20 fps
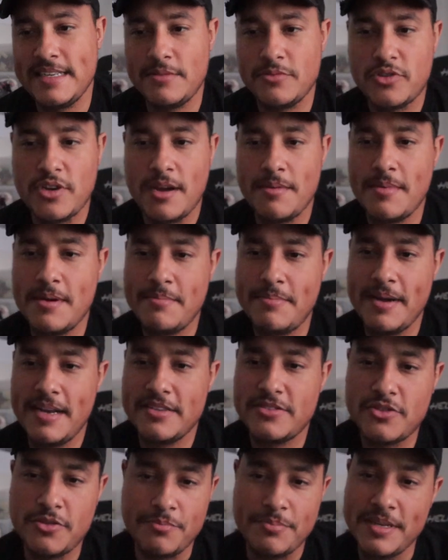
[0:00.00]
I'm trying my
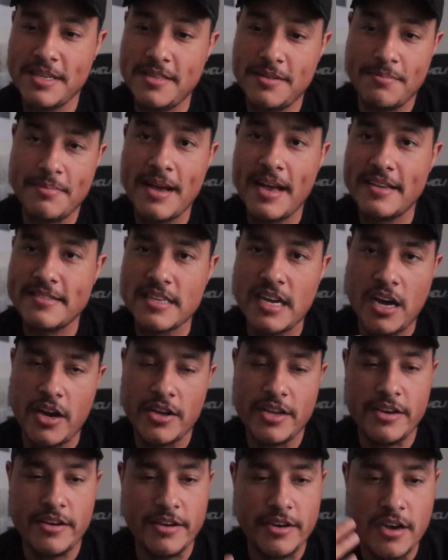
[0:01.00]
best to be the best out
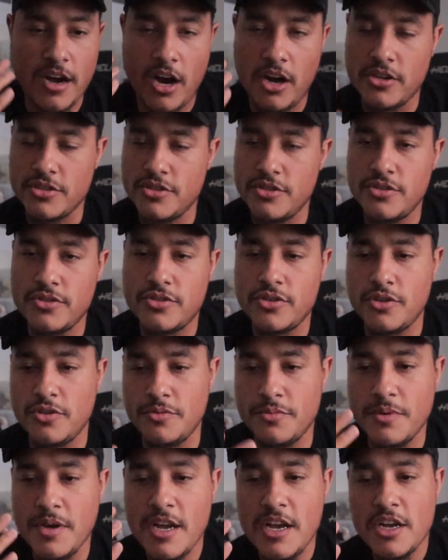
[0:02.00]
here on
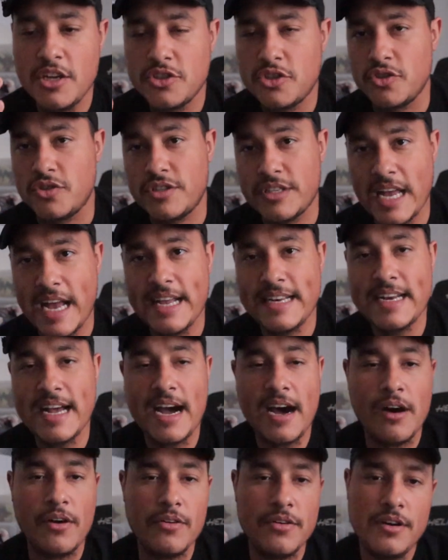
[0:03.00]
YouTube, to stand
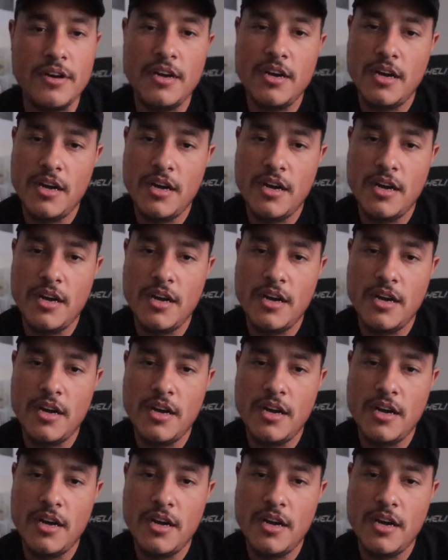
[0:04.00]
out,